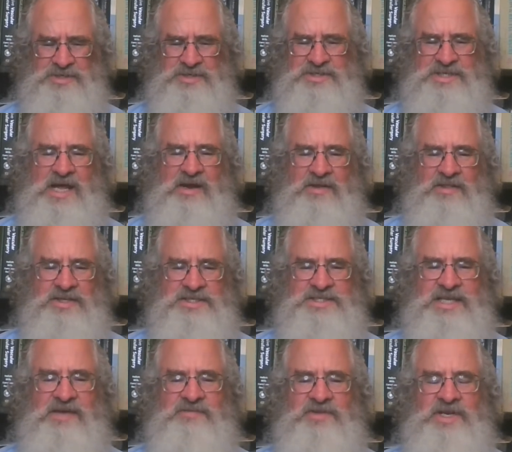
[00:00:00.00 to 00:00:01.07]
is down in the
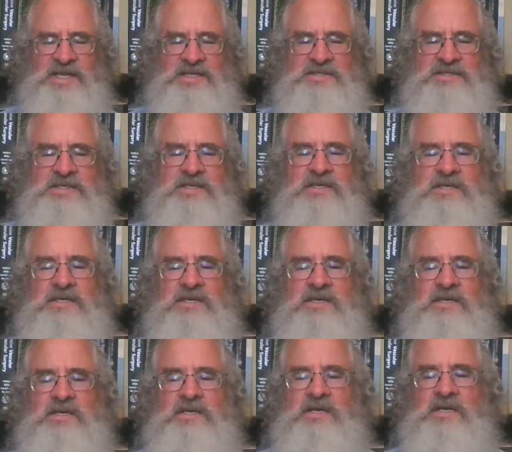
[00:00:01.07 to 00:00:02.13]
70s,
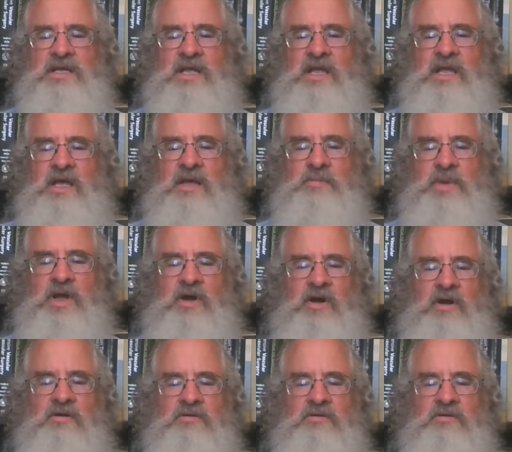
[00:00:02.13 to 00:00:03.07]
and my heart